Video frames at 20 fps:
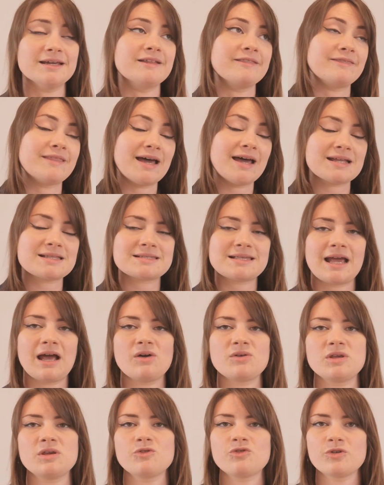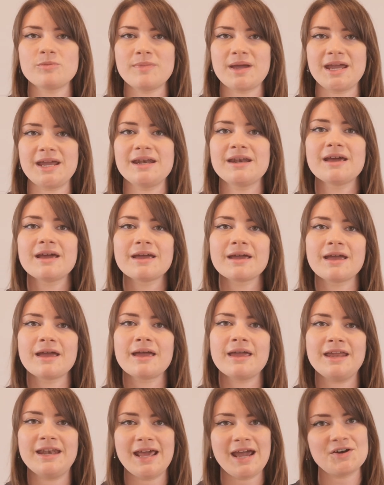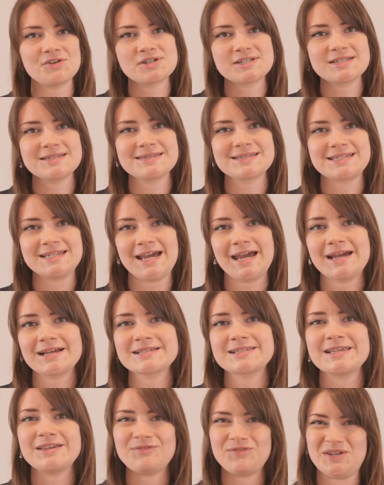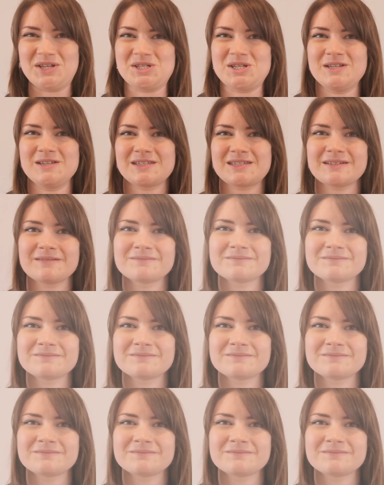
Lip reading: and that's how you remain inheritance tax efficient.